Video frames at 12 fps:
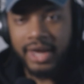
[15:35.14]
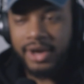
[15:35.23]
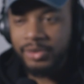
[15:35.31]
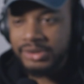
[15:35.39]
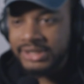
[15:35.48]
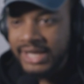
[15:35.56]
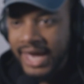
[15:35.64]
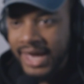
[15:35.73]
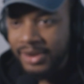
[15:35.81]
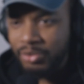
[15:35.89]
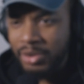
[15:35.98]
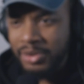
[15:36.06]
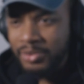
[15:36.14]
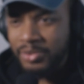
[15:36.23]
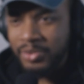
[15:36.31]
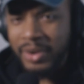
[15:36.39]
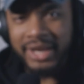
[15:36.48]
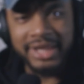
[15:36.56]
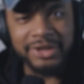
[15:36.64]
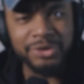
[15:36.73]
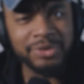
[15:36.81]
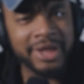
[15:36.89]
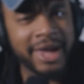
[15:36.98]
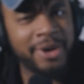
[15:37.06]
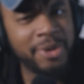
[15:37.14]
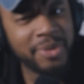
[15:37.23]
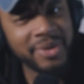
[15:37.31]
the hell was that? What? Why'd they do that?